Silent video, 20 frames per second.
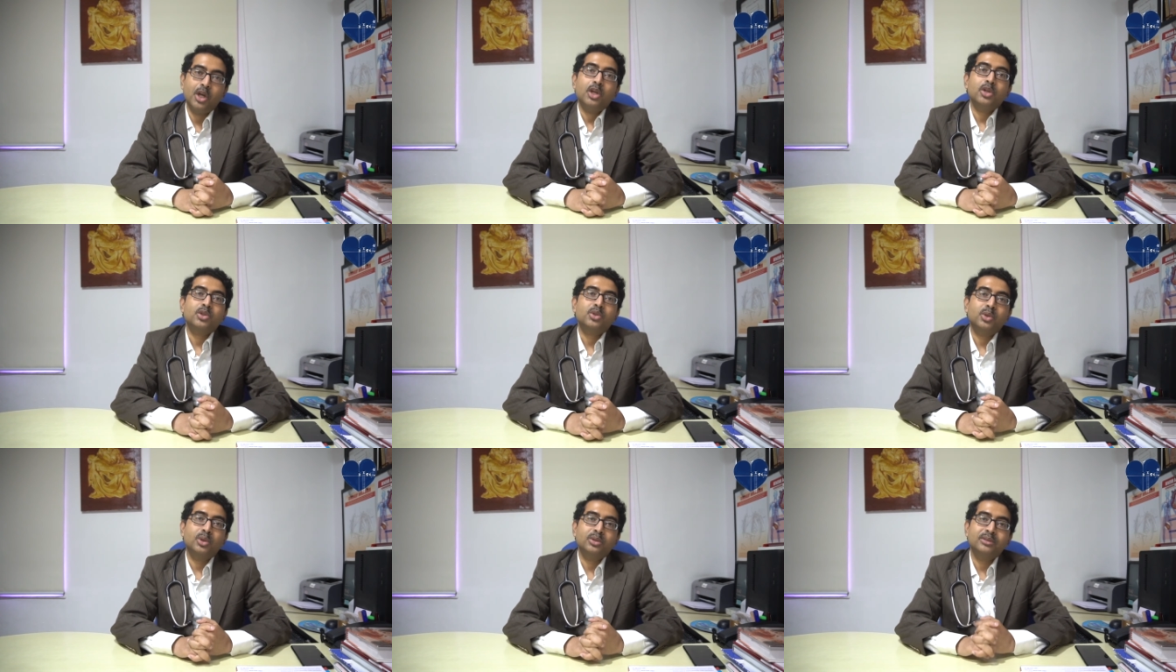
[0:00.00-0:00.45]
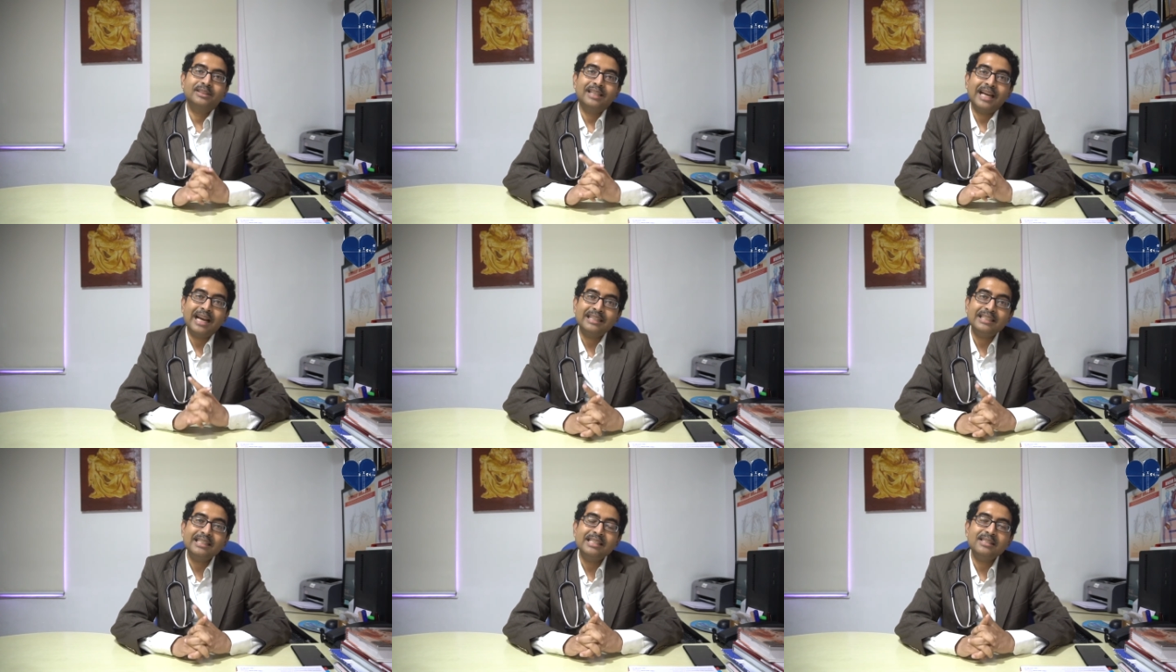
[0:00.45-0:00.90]
So
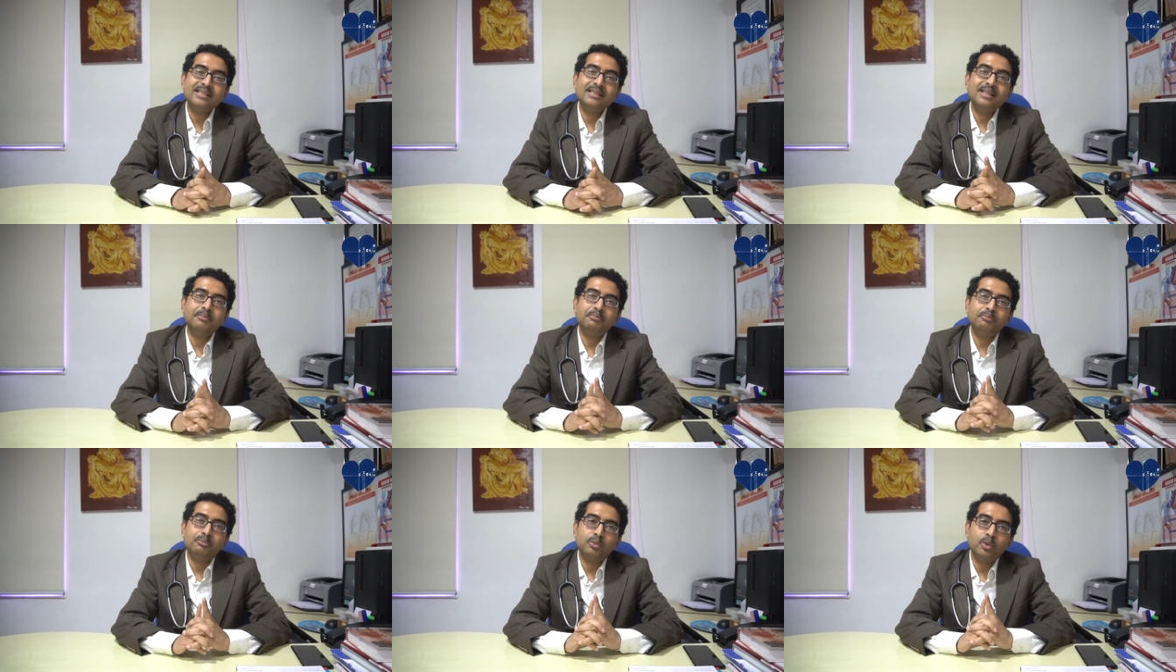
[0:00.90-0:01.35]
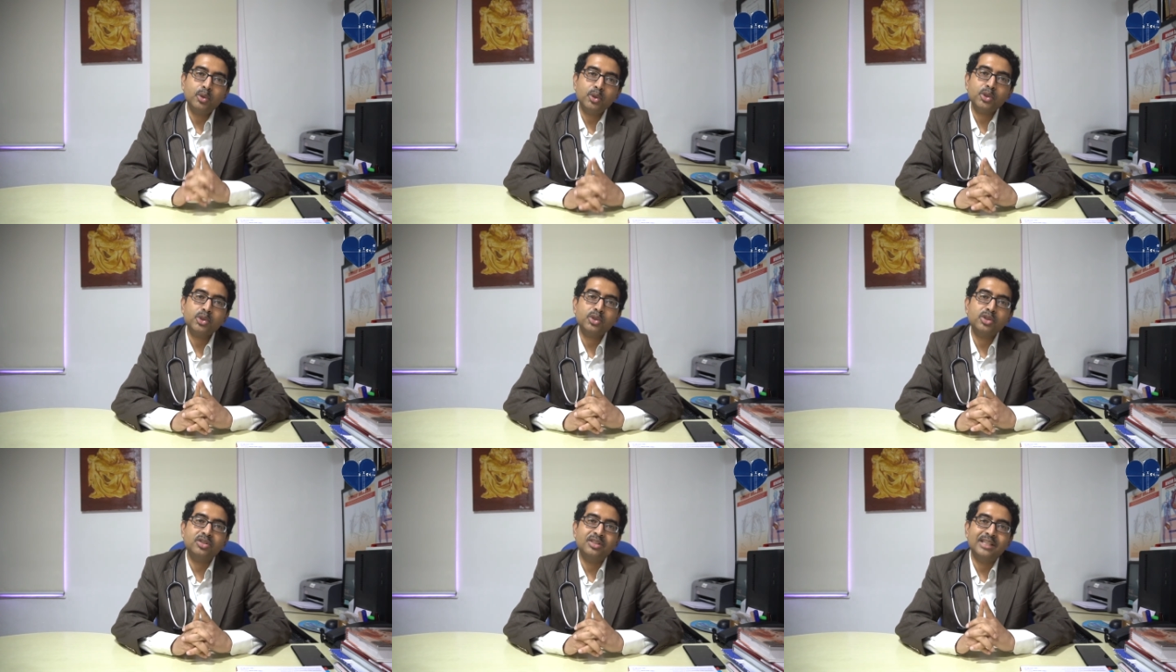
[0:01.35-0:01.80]
that is the
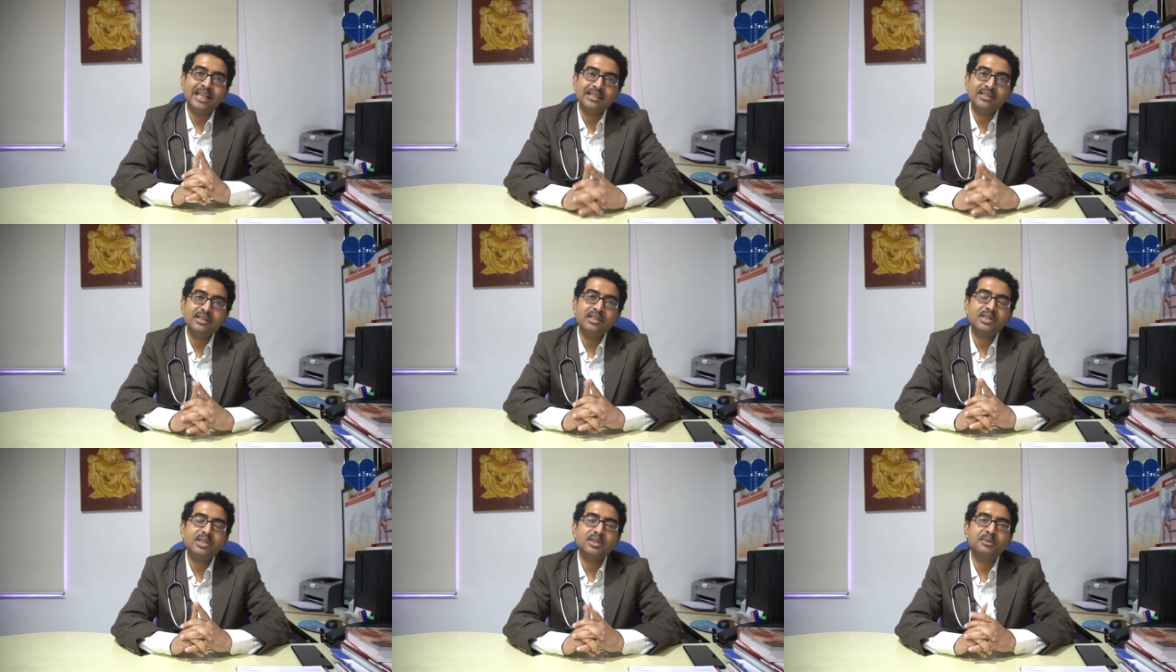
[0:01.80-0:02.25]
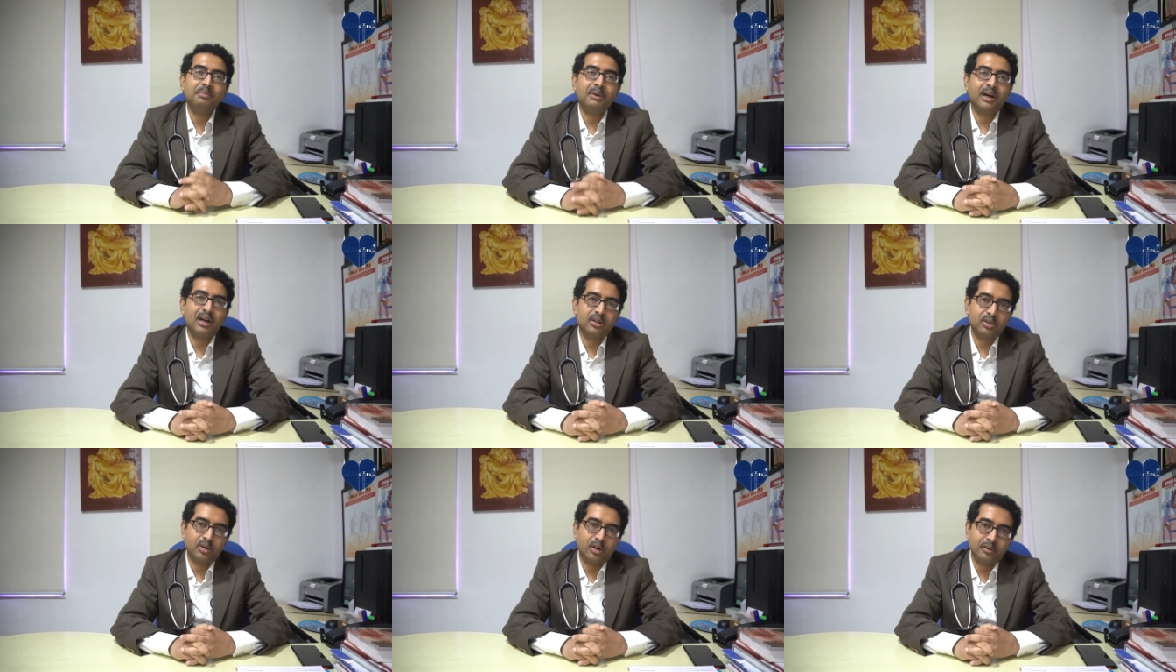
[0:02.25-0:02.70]
most dangerous
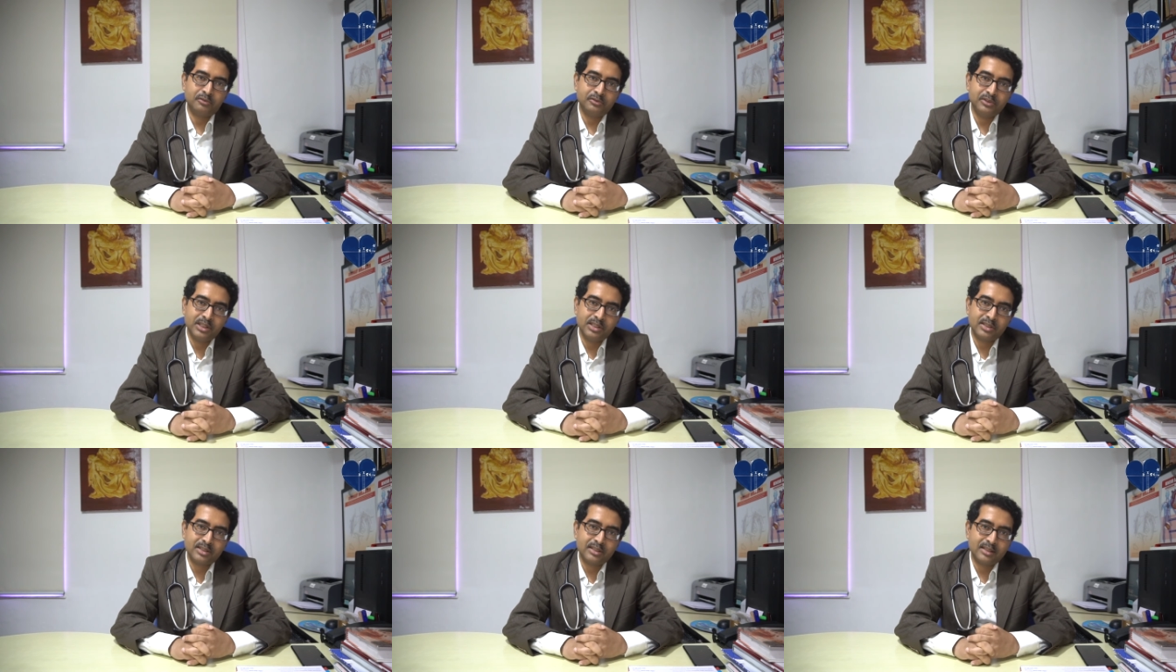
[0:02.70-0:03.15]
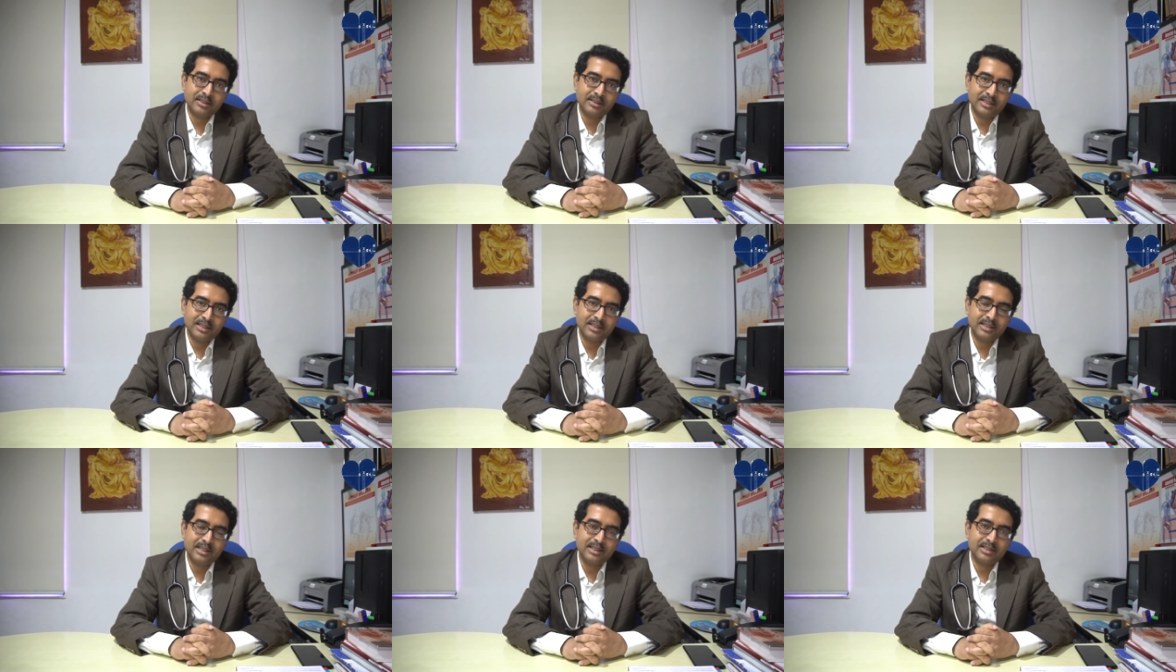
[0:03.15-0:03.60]
part of this
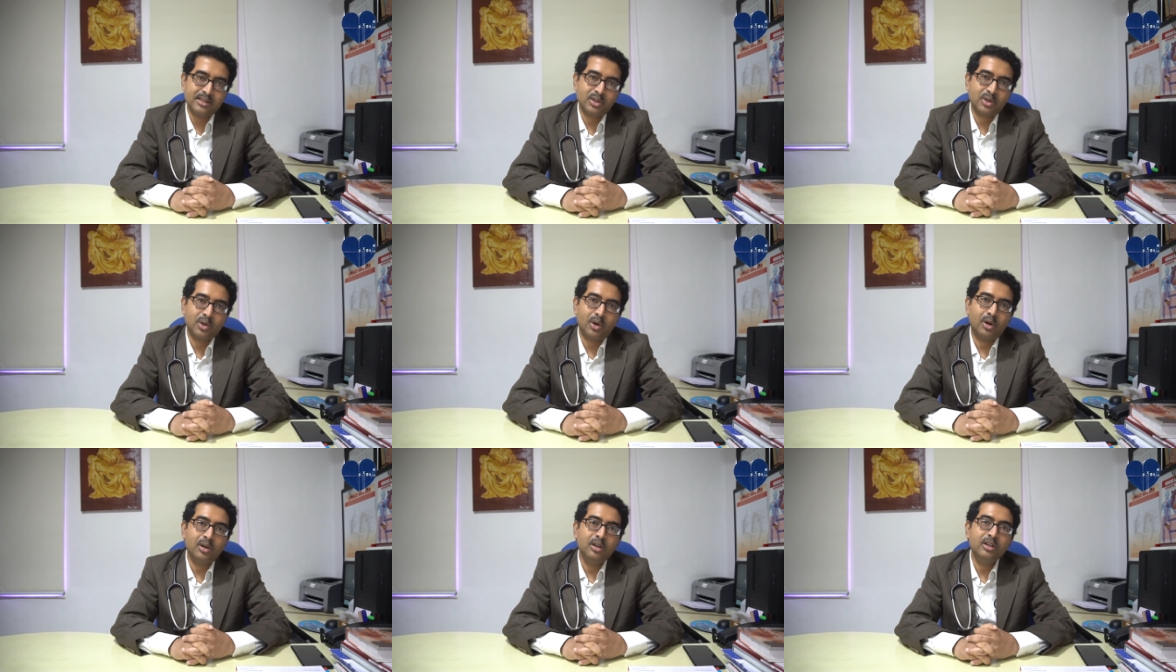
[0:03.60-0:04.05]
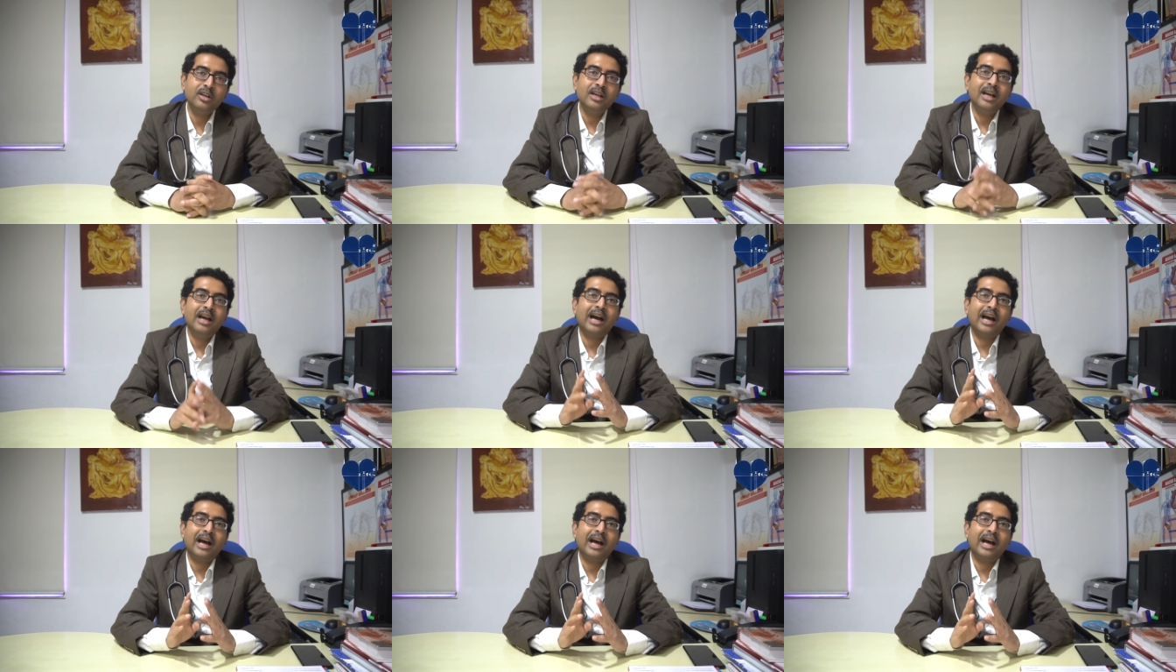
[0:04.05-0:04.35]
disease called